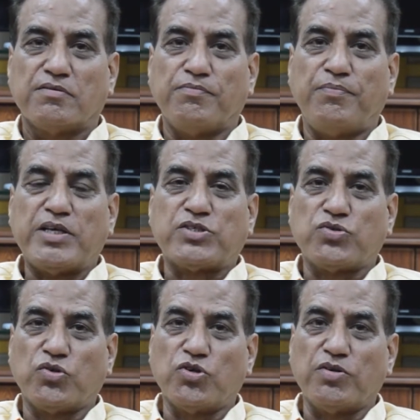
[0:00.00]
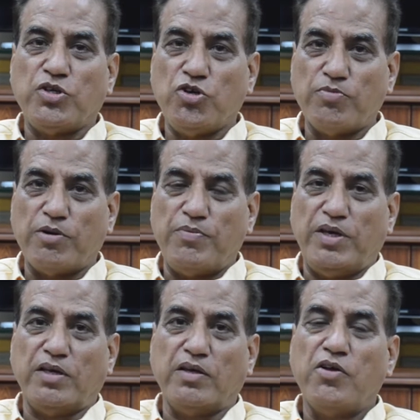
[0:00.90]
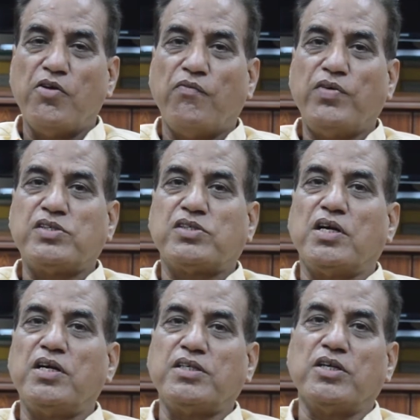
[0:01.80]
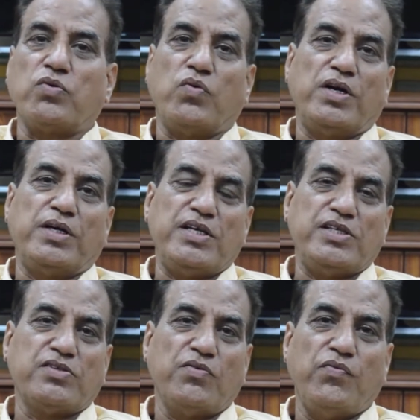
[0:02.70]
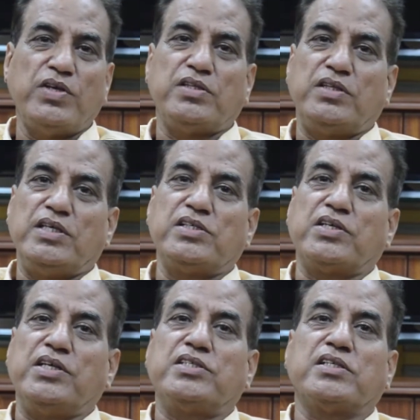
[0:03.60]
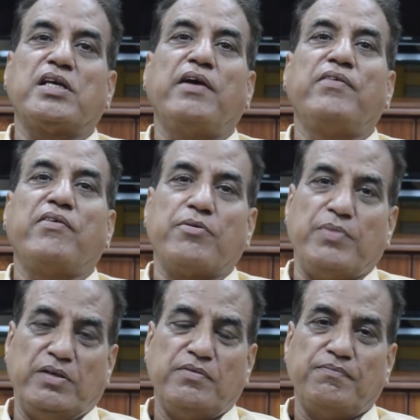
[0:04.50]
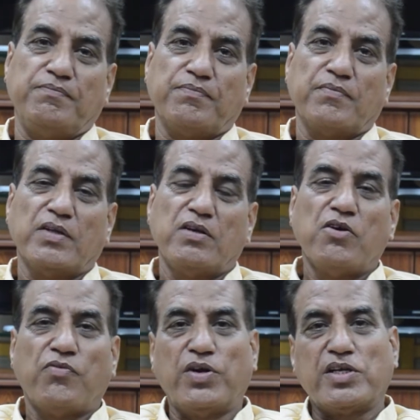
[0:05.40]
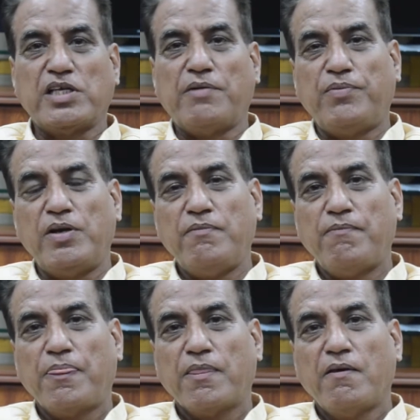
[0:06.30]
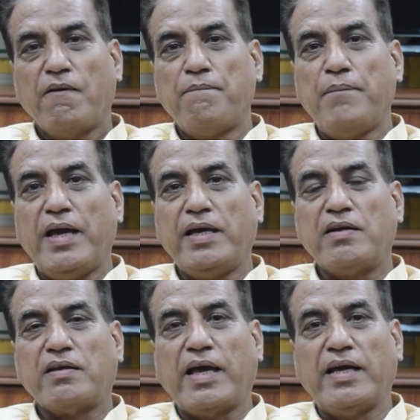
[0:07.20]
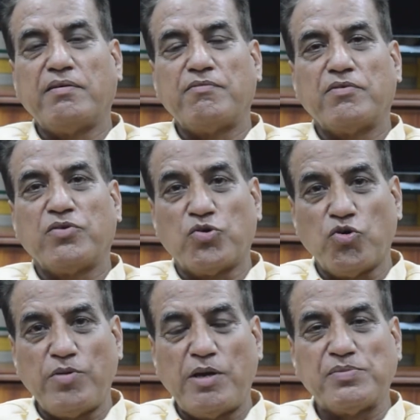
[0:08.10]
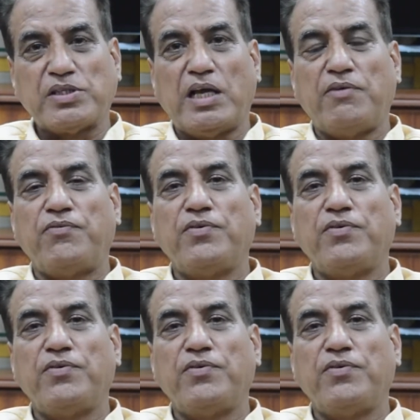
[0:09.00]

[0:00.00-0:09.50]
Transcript: bestowed human being with certain qualities which these creatures have never been. For example, man can groom himself,